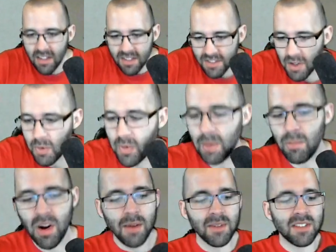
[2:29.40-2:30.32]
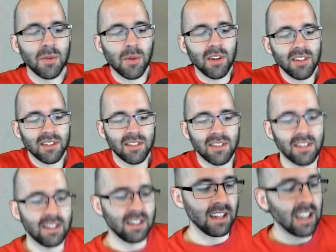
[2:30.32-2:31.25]
So we promise it works,
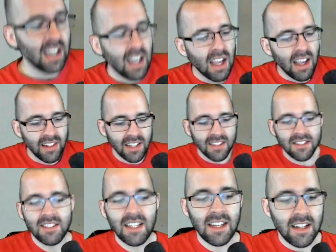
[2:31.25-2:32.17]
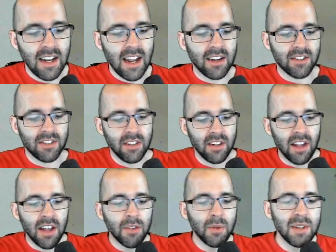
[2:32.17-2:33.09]
and let's see it in action.
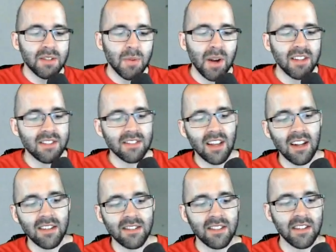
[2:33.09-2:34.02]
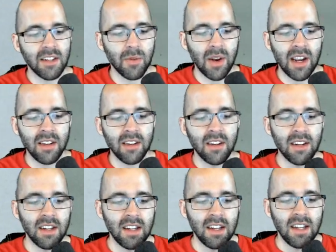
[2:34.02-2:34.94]
And the reason why this is kind of silly, right,
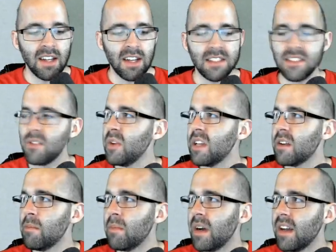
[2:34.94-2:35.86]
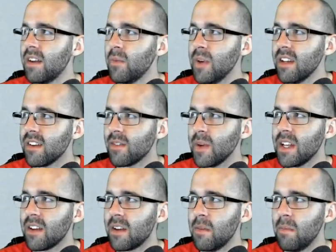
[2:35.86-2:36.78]
is if we
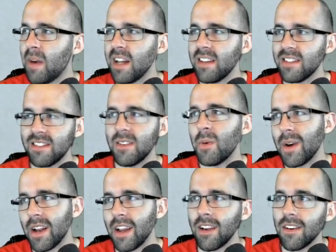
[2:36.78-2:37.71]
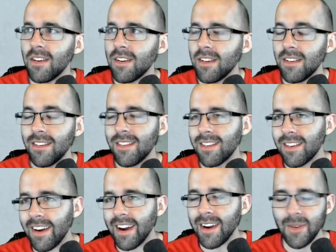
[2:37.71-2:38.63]
could combine this into one angle.
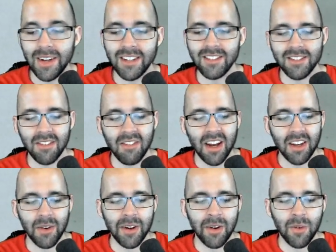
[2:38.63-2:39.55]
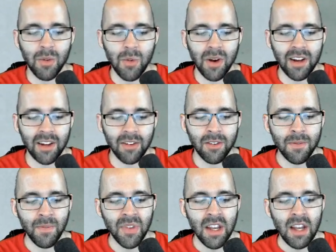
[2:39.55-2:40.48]
All right? We could just evaluate it with one angle.
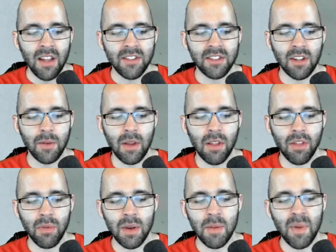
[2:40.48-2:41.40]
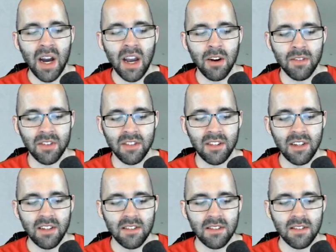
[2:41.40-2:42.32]
There's going to be 3 pi over
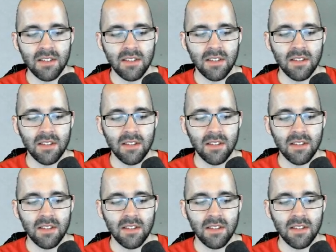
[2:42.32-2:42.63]
6